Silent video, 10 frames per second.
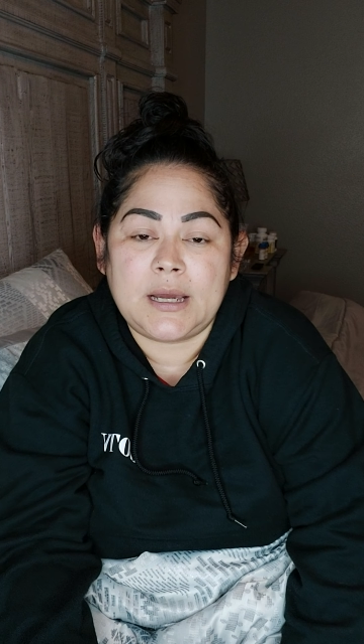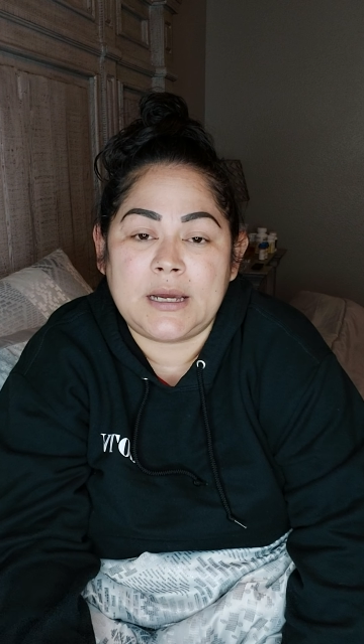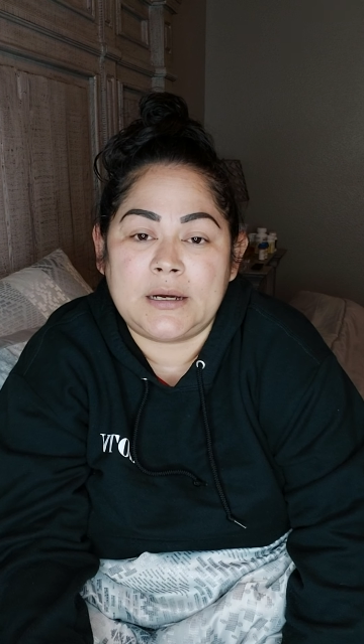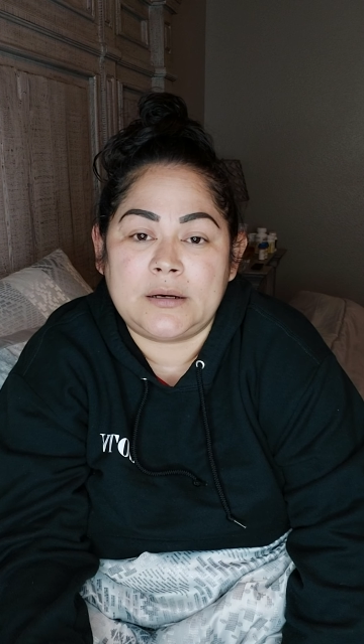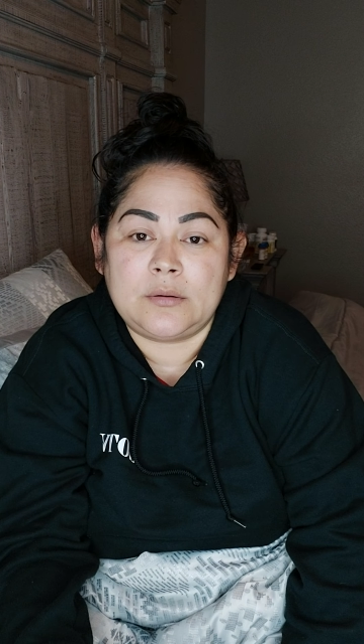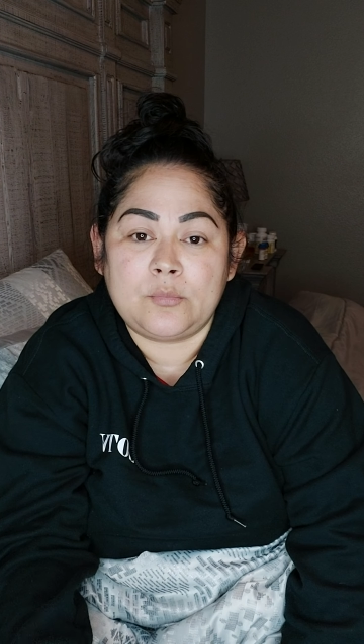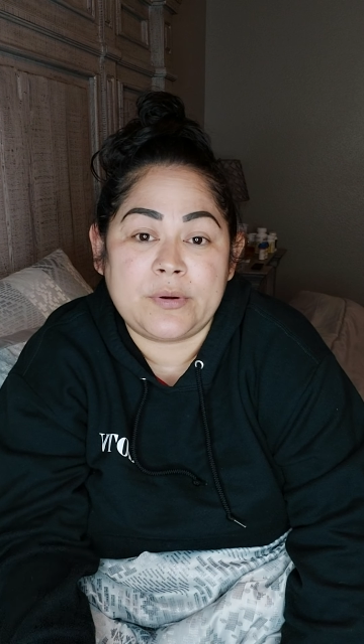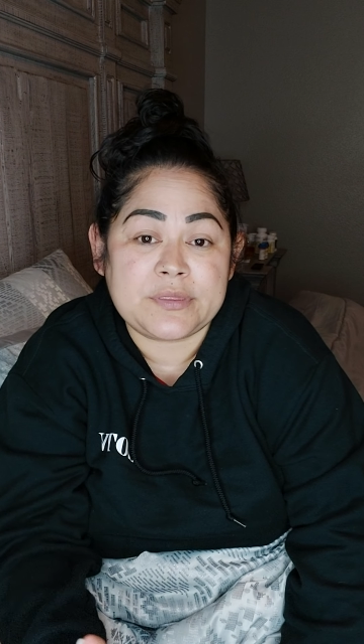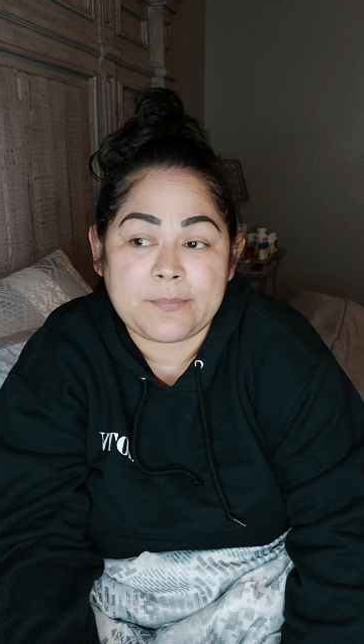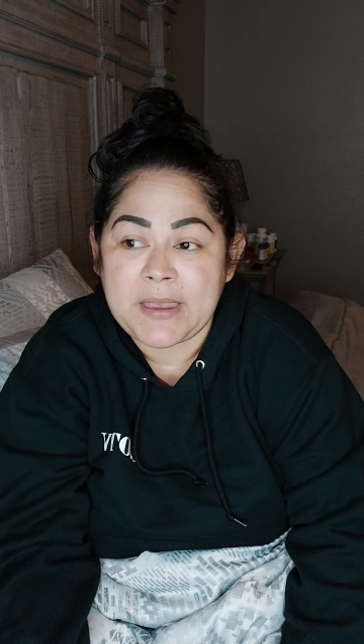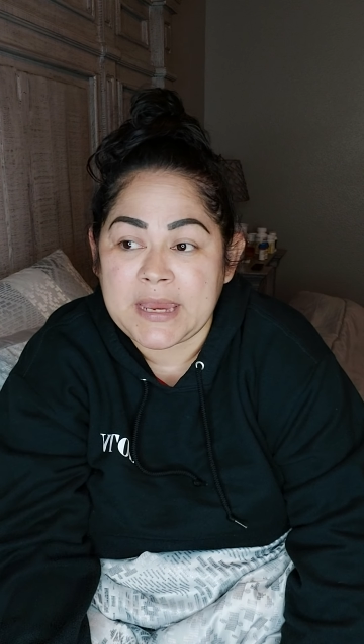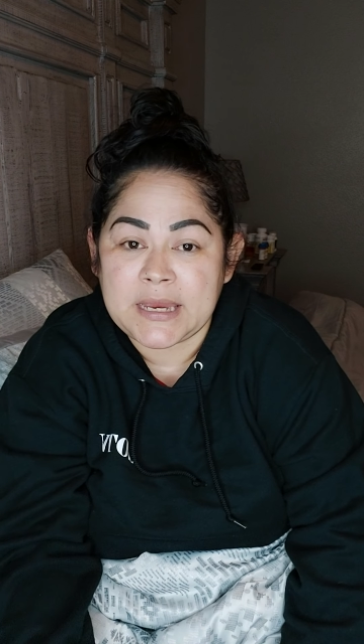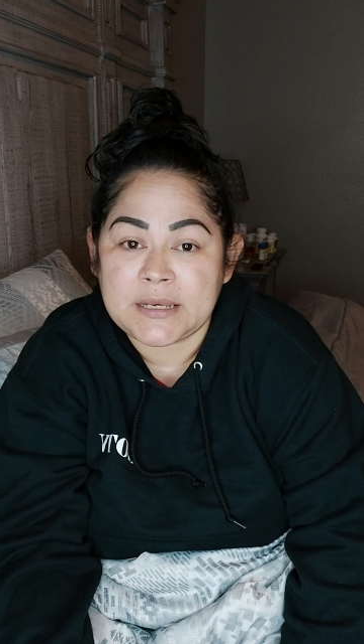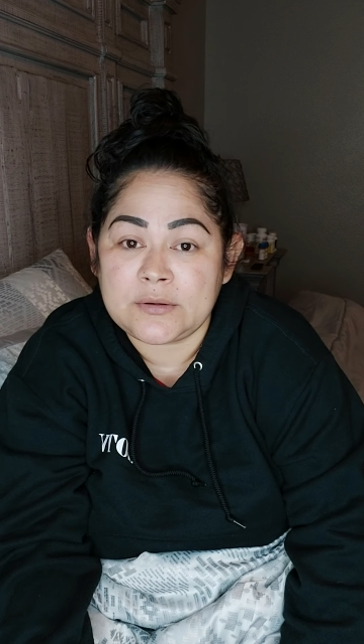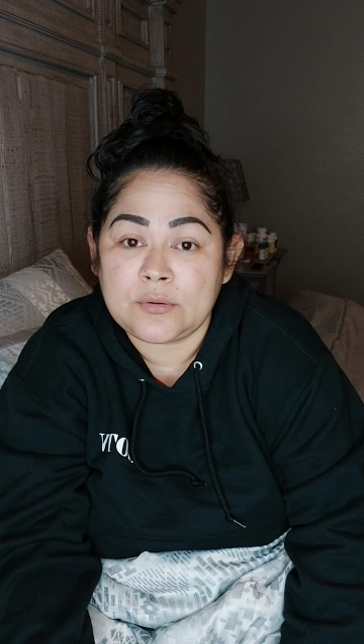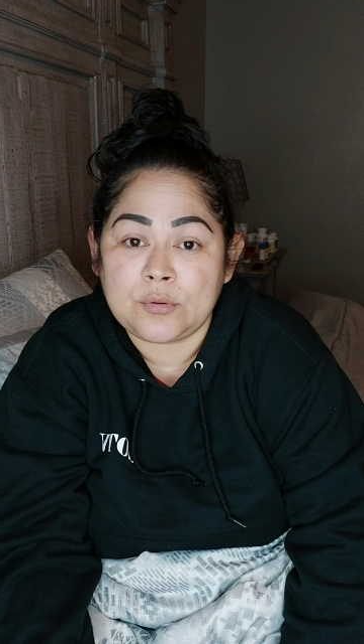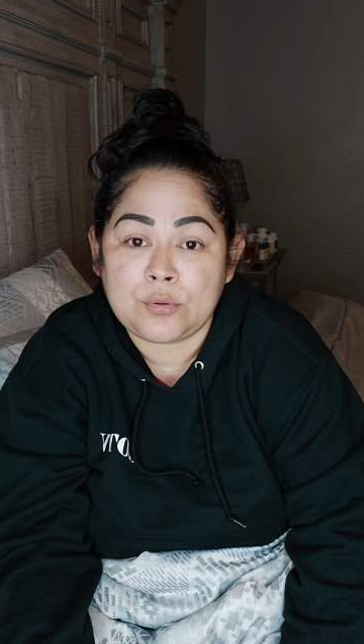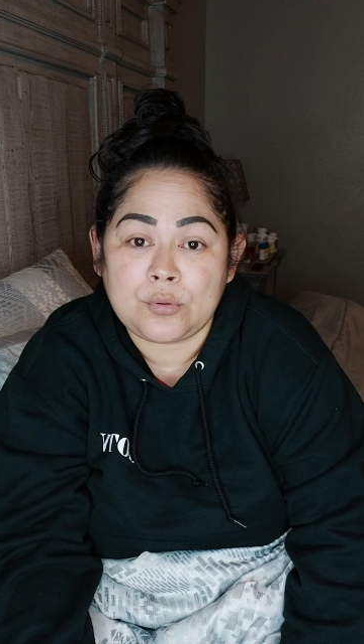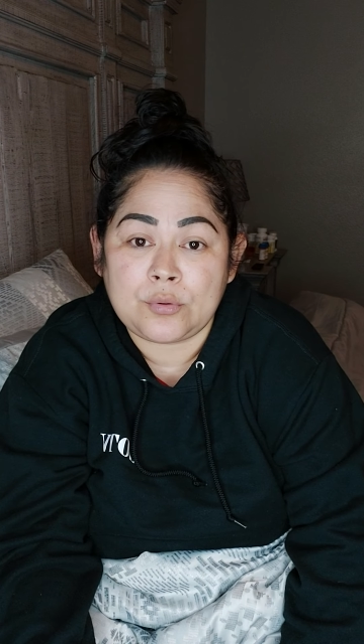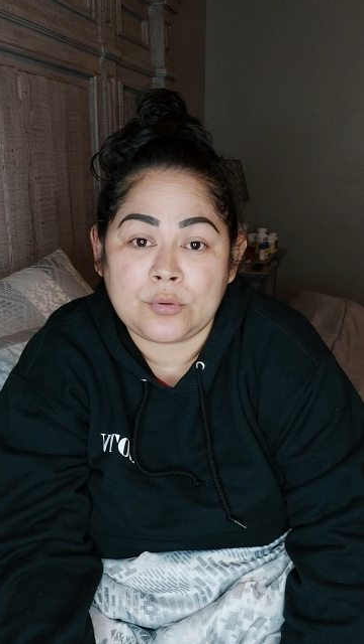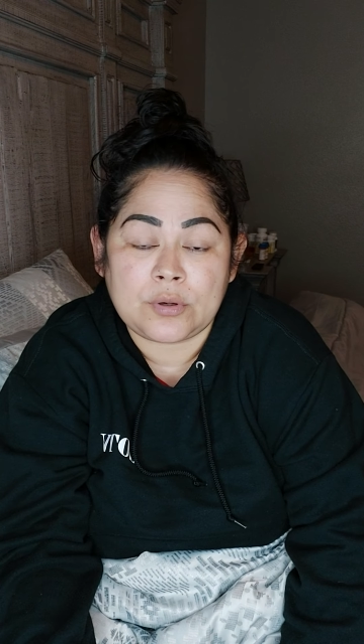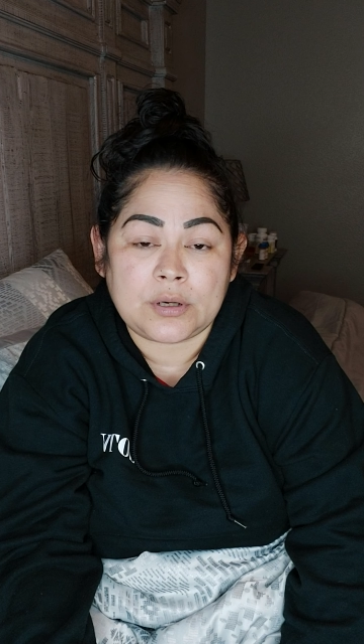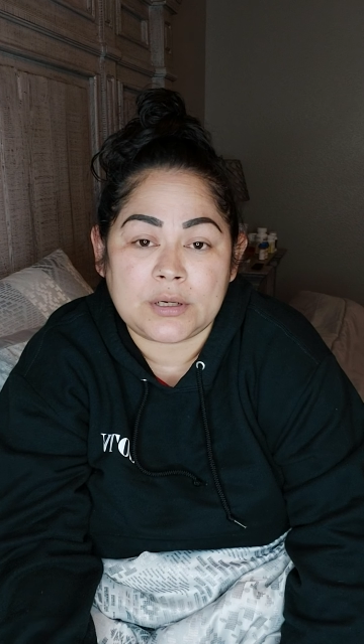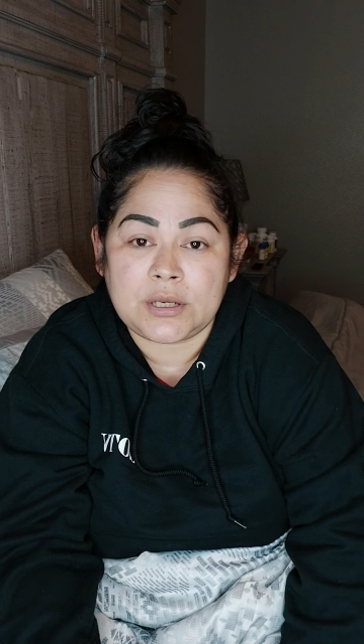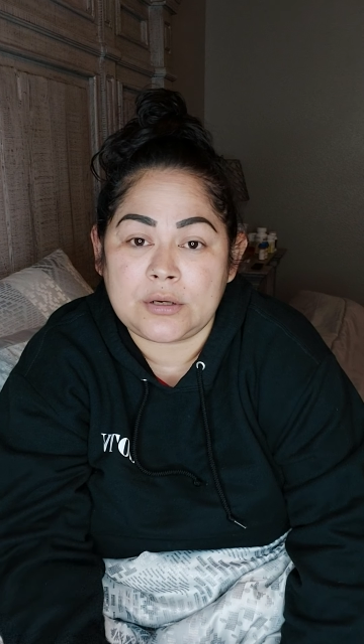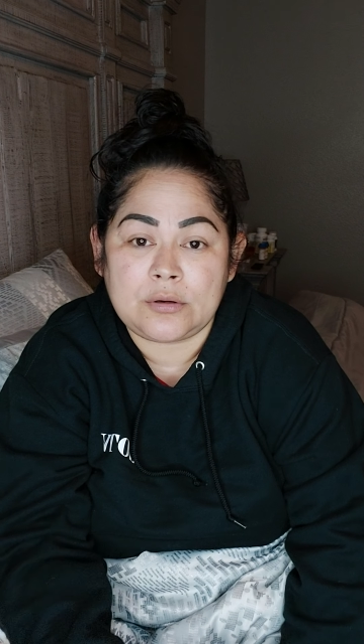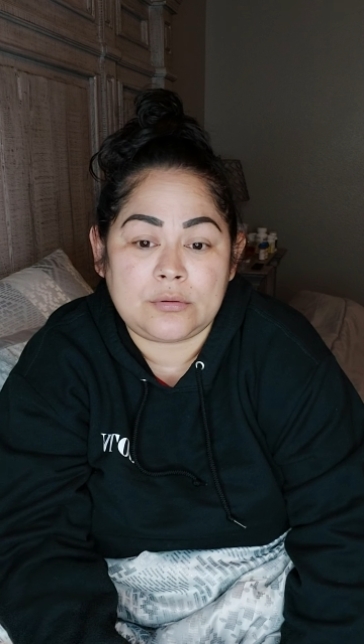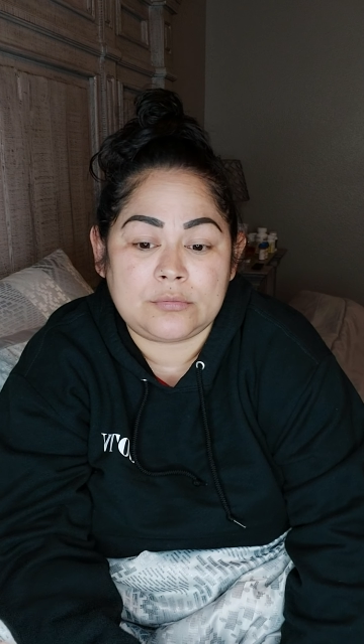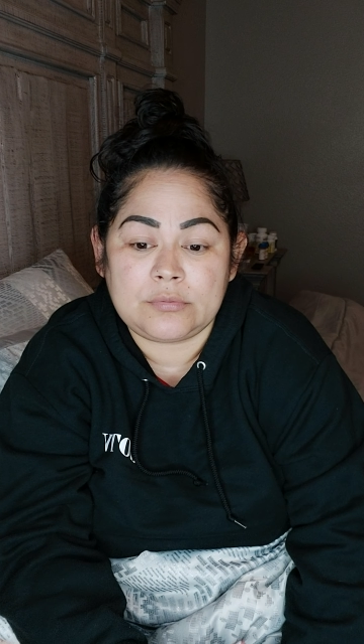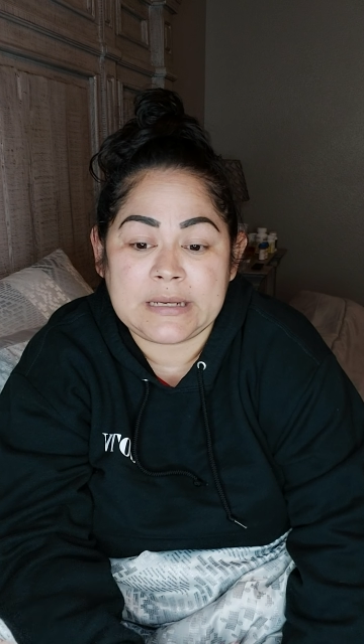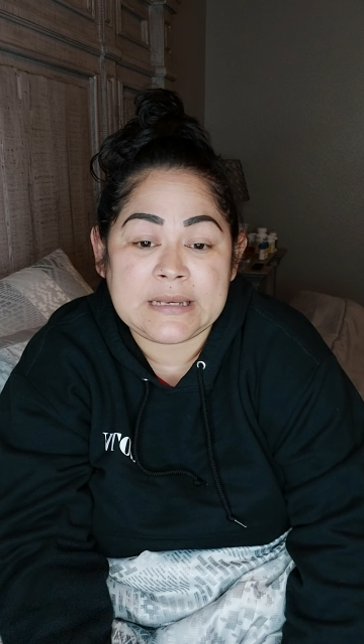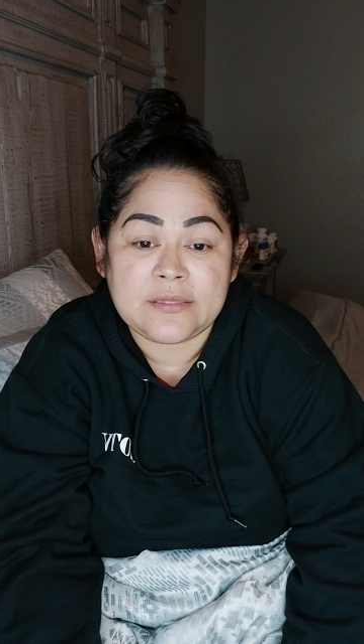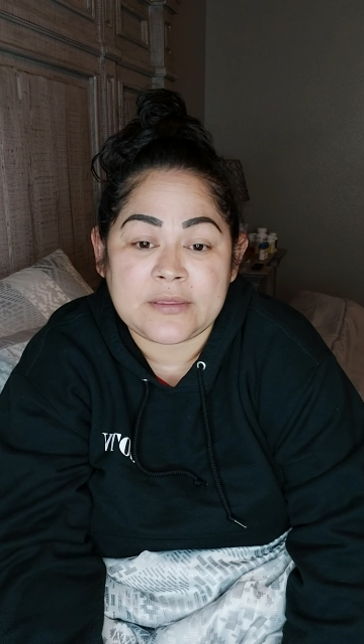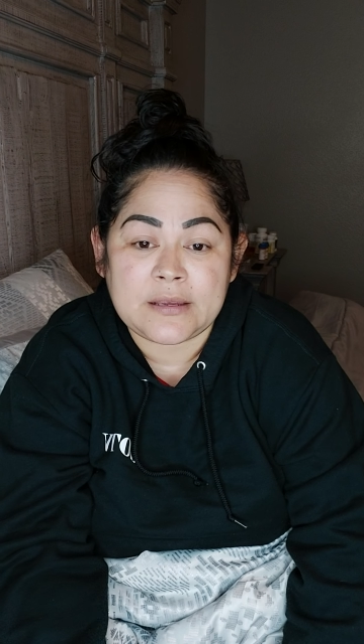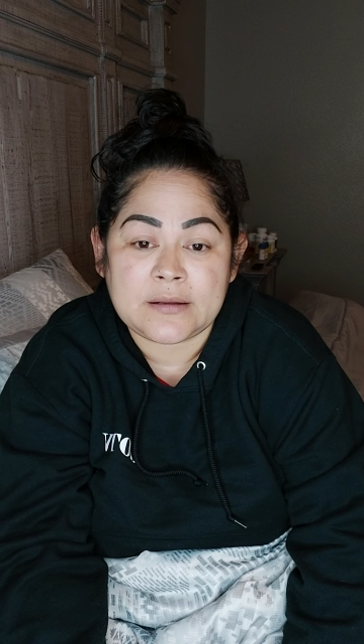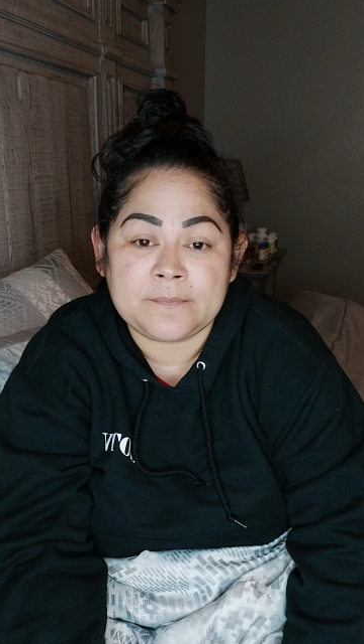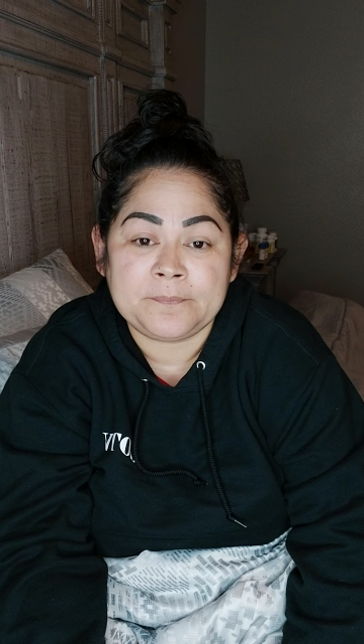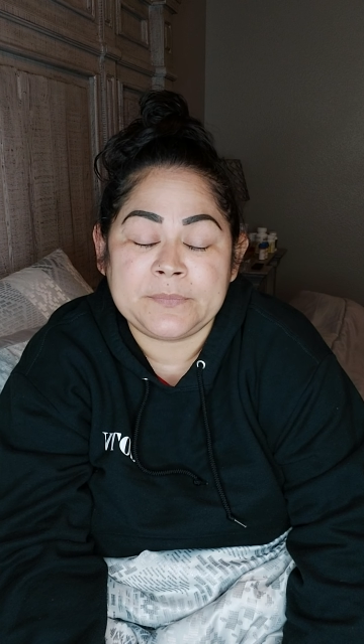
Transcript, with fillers: uh, with the pain or, you know, anything.